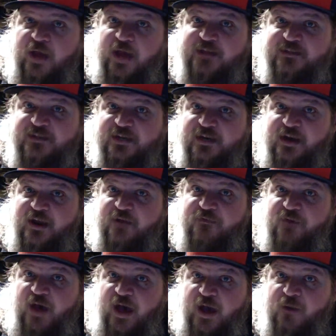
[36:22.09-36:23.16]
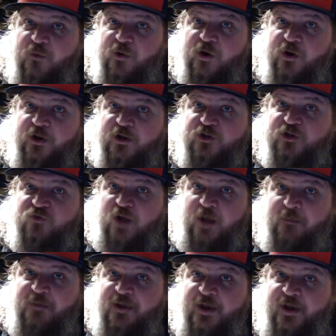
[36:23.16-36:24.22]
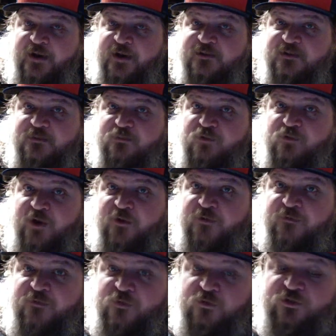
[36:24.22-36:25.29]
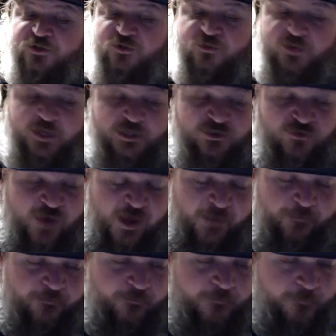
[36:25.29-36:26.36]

as in if I were going to drop Giannis, LeBron, or Vooch, who would I drop?